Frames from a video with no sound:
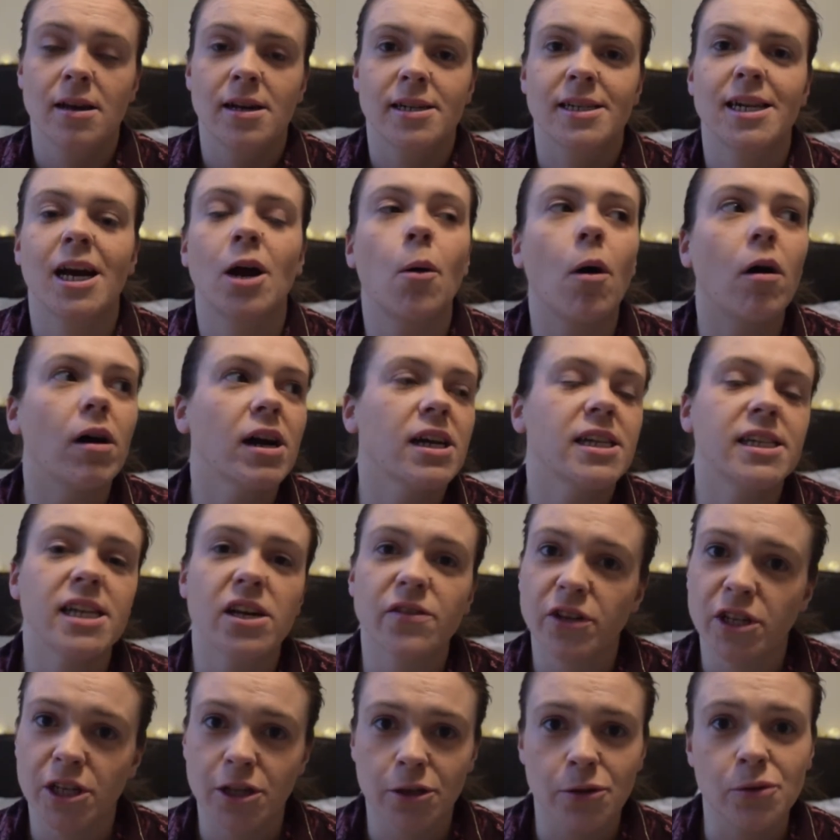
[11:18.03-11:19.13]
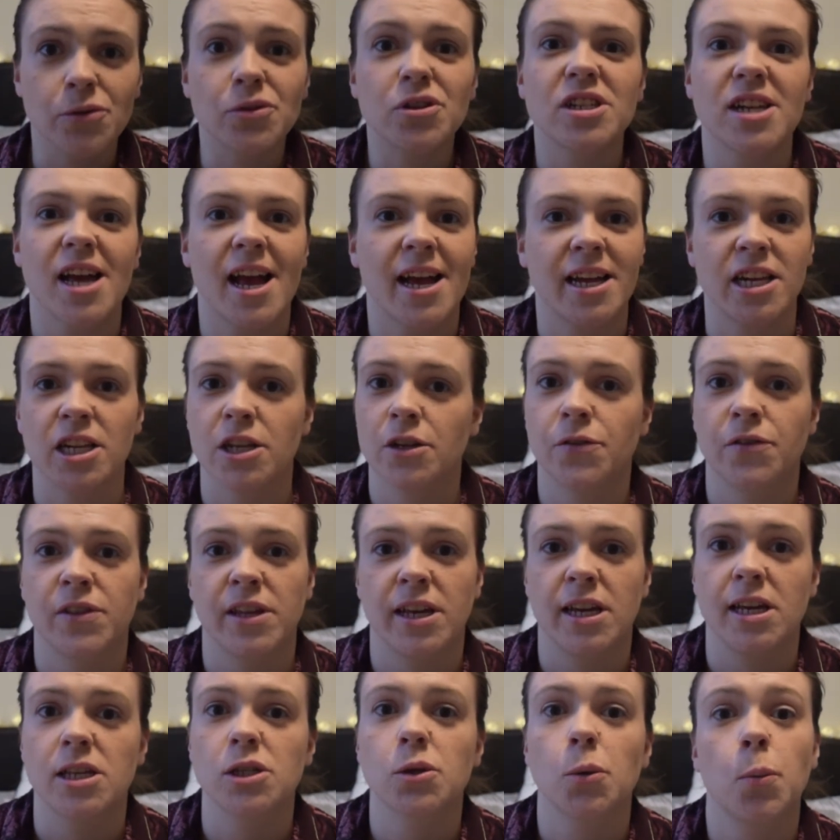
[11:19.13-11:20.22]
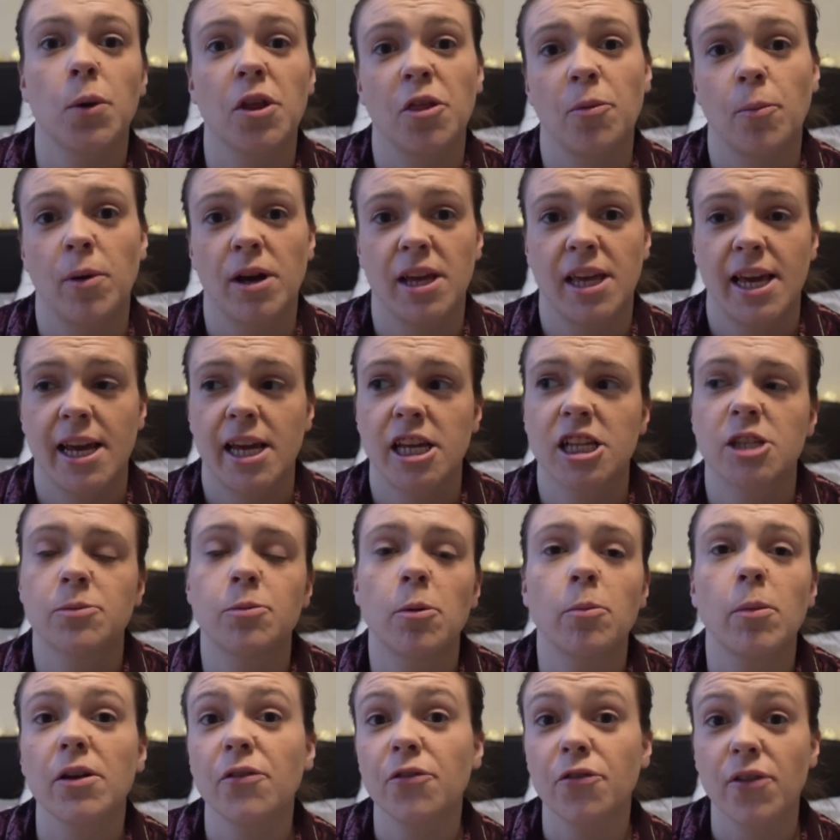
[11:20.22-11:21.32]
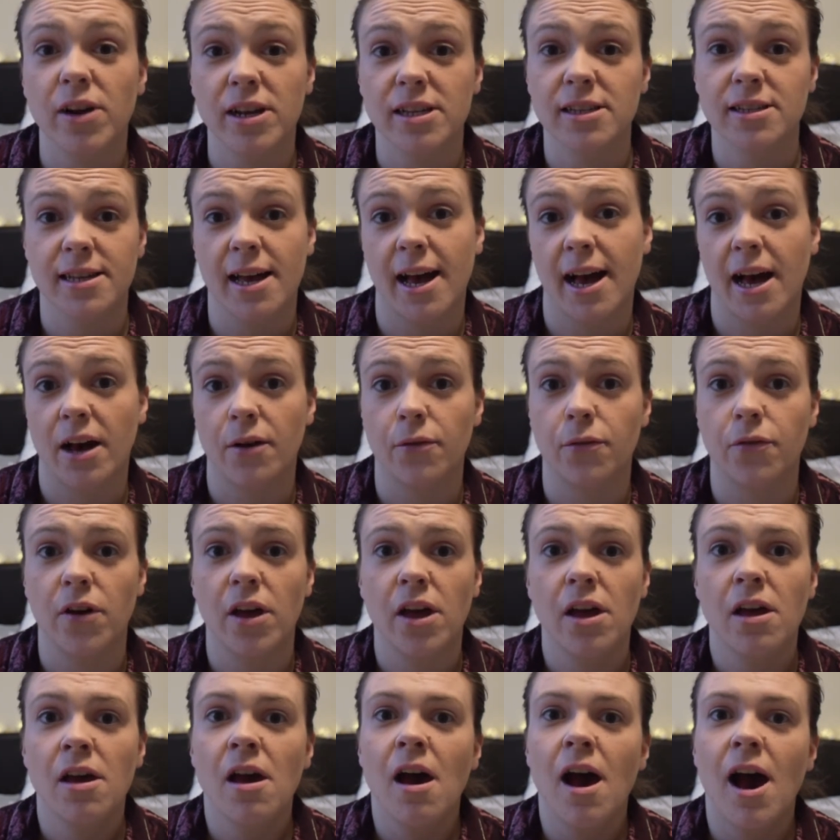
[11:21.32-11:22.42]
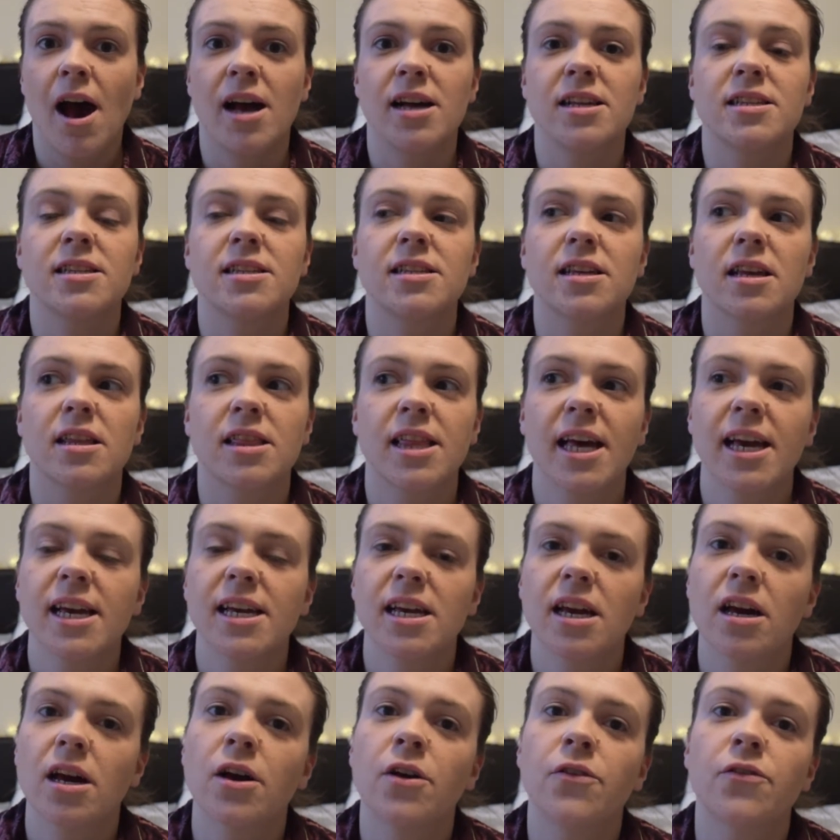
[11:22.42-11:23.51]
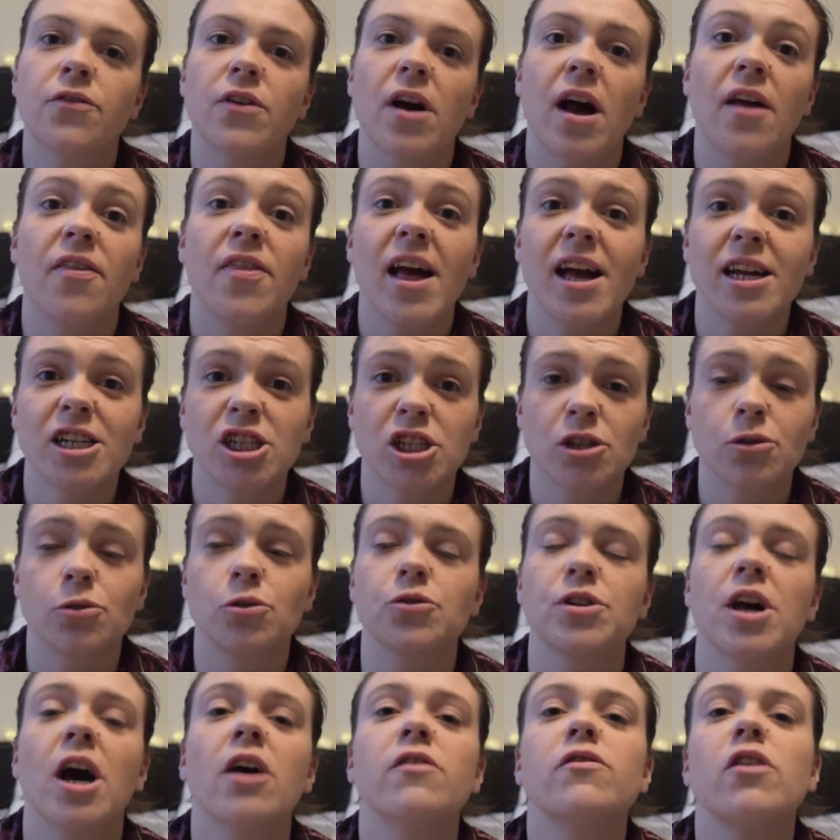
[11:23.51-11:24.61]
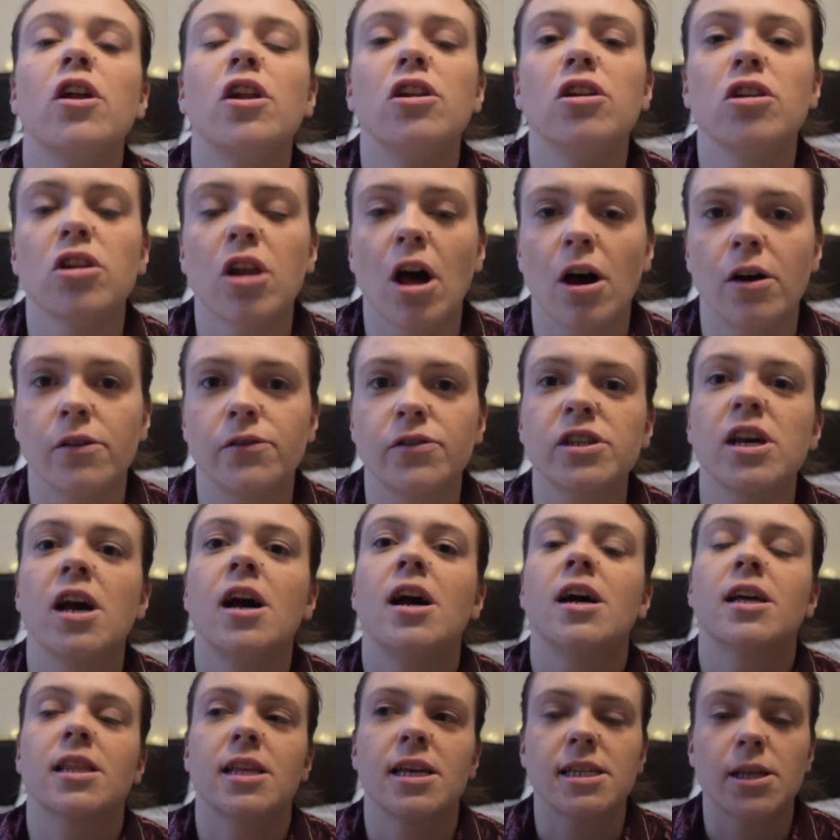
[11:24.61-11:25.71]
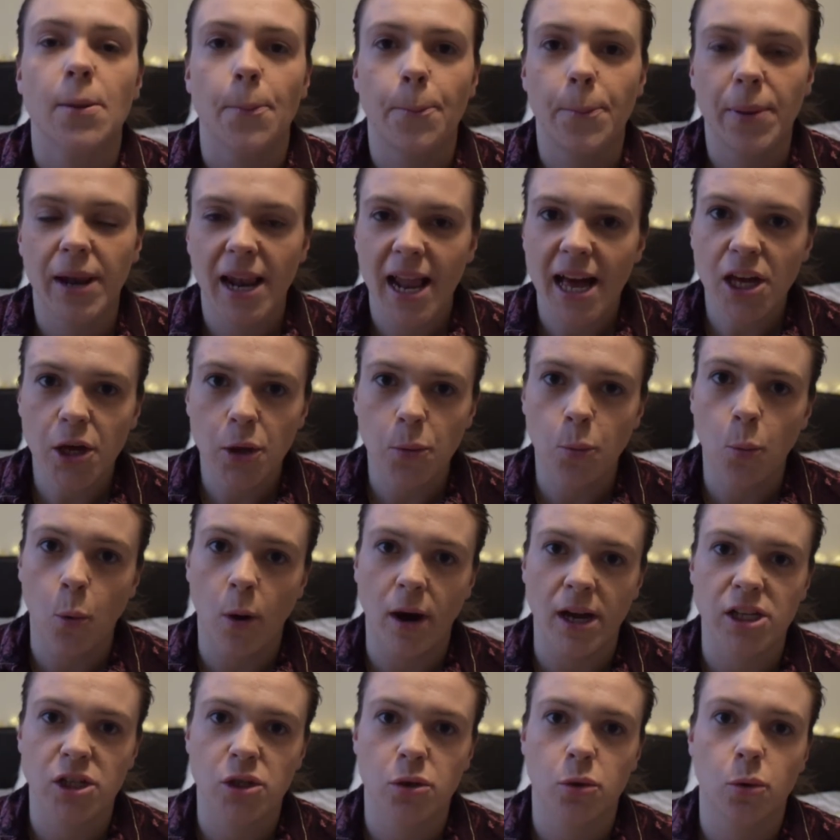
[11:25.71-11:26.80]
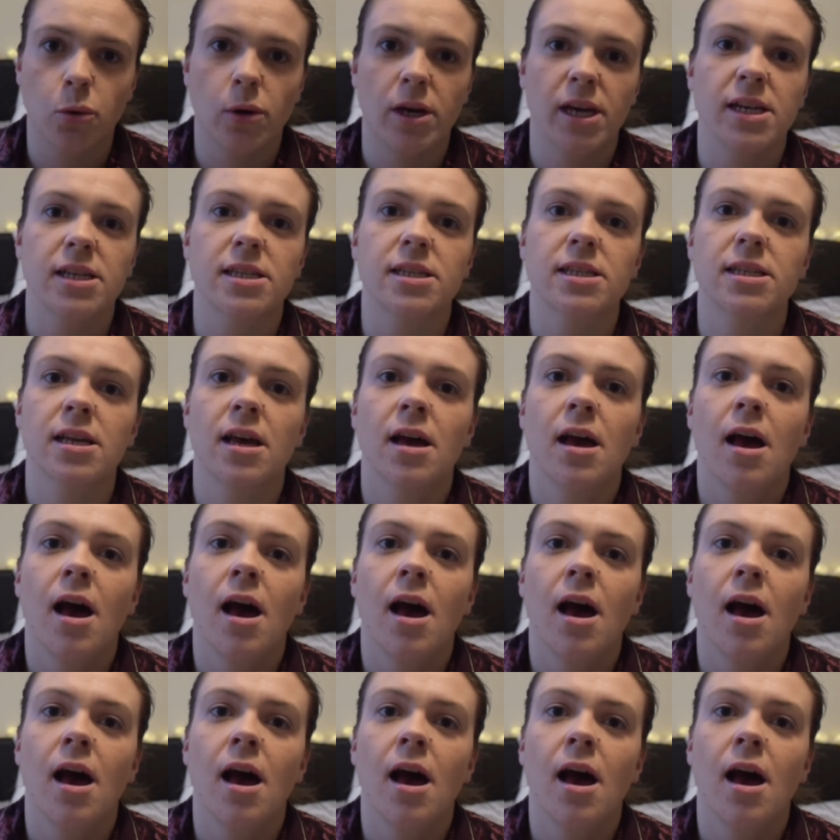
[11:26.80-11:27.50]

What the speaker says: Now, I never used any of these with my kids, but my friends have, and they have, and their children have loved these black and white toys,